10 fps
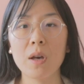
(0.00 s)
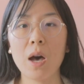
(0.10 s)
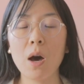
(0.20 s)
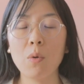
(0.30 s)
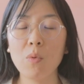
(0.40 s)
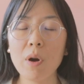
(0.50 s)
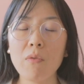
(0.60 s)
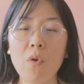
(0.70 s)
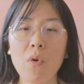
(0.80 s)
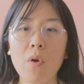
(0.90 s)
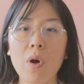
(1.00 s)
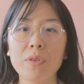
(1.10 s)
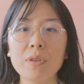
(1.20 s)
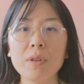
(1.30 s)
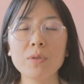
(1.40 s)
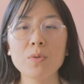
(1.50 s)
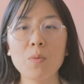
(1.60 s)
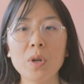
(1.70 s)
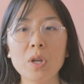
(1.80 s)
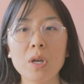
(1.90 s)
However, I think that so
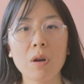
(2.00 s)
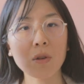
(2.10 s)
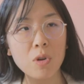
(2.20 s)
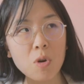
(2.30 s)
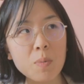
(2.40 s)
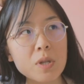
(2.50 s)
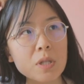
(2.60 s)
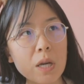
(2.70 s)
many our therapists